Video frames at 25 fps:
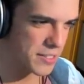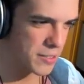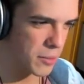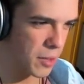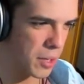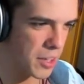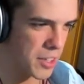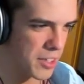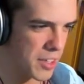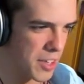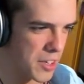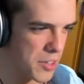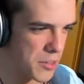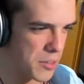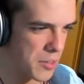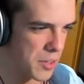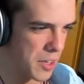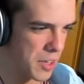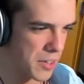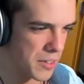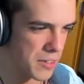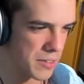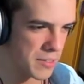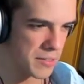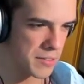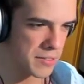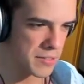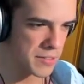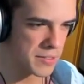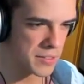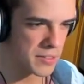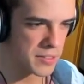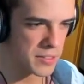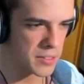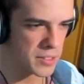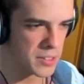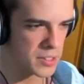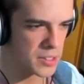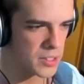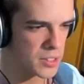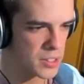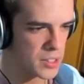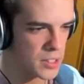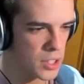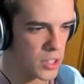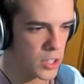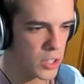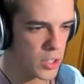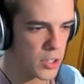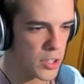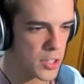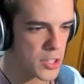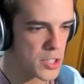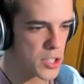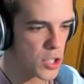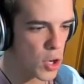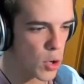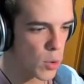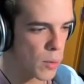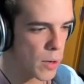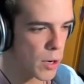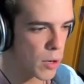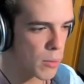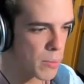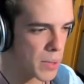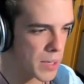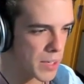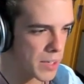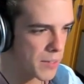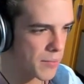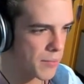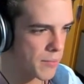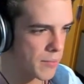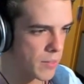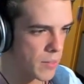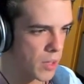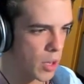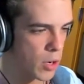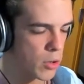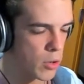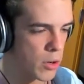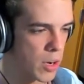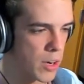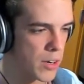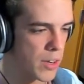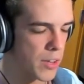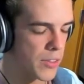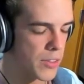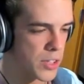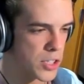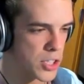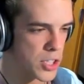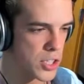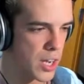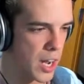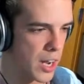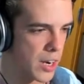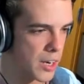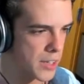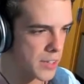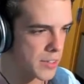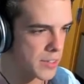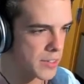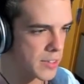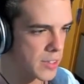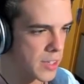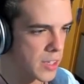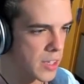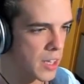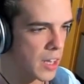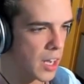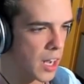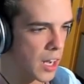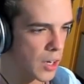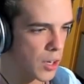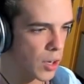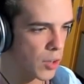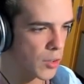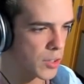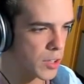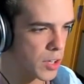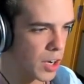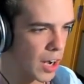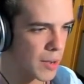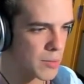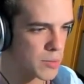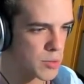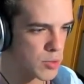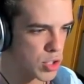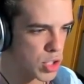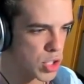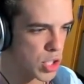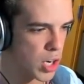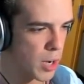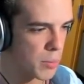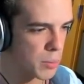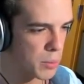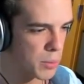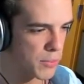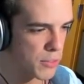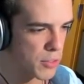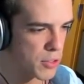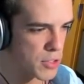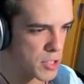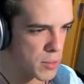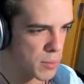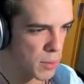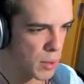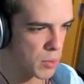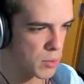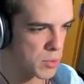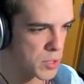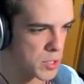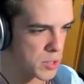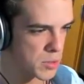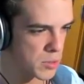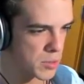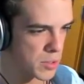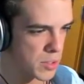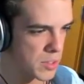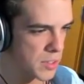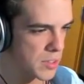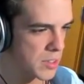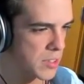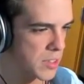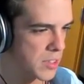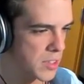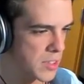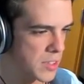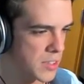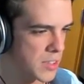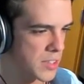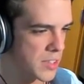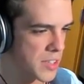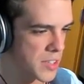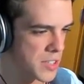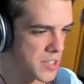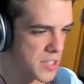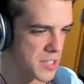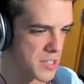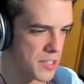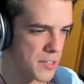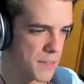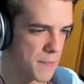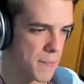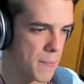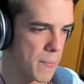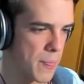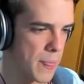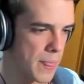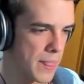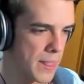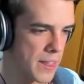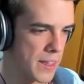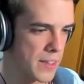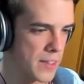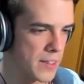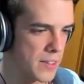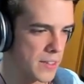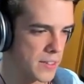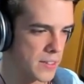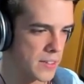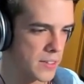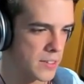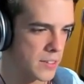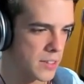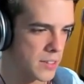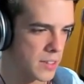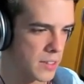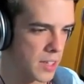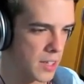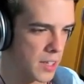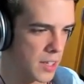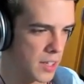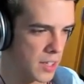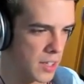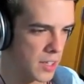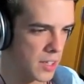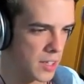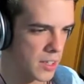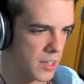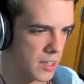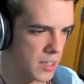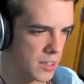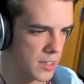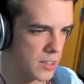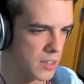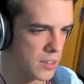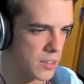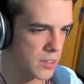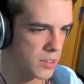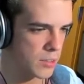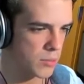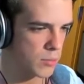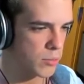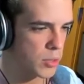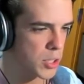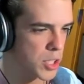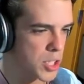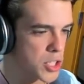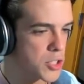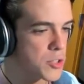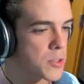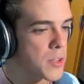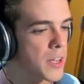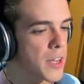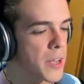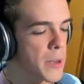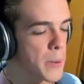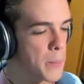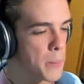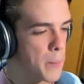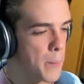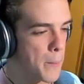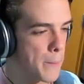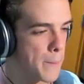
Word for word: Why did I do that? You did so well, Bea. Oh, I, I think she got it. I called the cops on shoplifters in my own store. This. Uh, what did you get?